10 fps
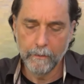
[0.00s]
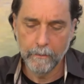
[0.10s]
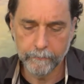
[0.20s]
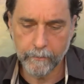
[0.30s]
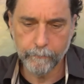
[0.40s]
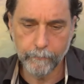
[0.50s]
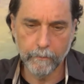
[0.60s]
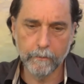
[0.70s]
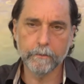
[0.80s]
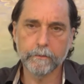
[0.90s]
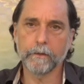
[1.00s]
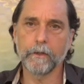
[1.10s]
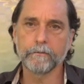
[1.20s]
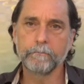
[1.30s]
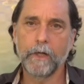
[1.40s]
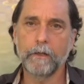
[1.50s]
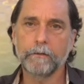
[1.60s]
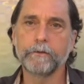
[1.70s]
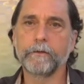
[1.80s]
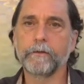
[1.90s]
is that if we look at the
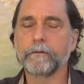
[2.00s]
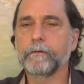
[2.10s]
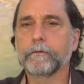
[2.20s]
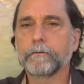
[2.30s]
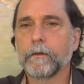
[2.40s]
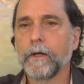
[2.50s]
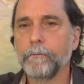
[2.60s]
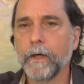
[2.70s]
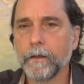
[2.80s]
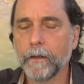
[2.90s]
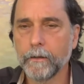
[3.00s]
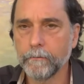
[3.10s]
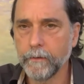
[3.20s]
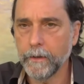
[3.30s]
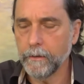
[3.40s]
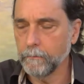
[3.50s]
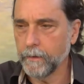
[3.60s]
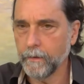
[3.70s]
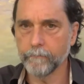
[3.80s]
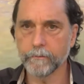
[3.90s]
cosmology that's described by Ayurveda,
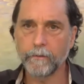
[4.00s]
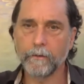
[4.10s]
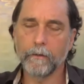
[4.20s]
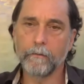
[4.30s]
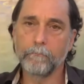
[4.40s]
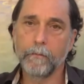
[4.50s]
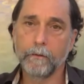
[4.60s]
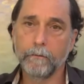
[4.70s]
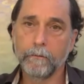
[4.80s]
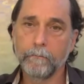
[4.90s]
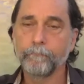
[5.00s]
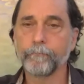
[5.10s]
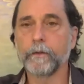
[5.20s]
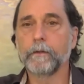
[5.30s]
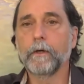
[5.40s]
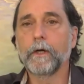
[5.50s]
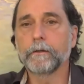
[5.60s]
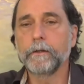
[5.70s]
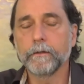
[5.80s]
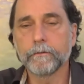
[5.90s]
we have the sun and the moon,
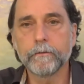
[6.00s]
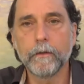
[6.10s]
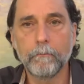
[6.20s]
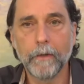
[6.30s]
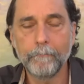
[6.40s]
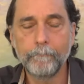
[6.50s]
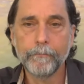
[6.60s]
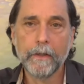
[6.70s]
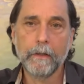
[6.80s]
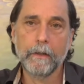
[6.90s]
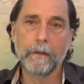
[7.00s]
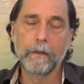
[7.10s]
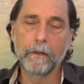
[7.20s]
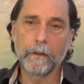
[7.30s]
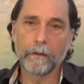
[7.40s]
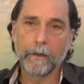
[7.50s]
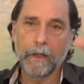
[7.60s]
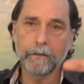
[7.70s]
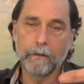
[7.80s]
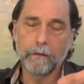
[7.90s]
Agni and Soma, and
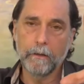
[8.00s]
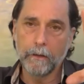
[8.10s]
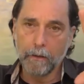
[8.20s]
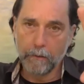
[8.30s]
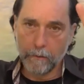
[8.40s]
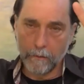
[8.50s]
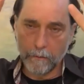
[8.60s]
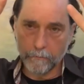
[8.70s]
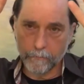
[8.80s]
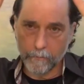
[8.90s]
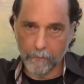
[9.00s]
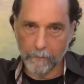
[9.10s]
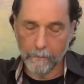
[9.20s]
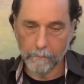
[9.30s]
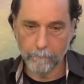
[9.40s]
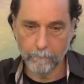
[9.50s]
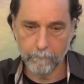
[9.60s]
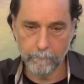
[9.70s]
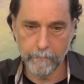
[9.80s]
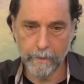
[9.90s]
that is the
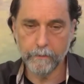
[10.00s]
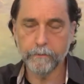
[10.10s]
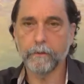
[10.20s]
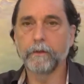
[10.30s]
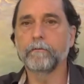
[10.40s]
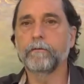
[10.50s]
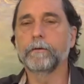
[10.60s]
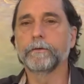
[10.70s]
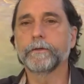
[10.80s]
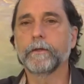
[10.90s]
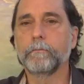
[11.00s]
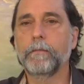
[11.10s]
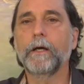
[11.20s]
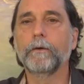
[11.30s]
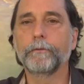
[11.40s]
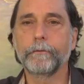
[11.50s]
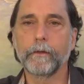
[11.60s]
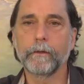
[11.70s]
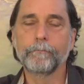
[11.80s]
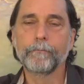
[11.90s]
major influence on the biosphere.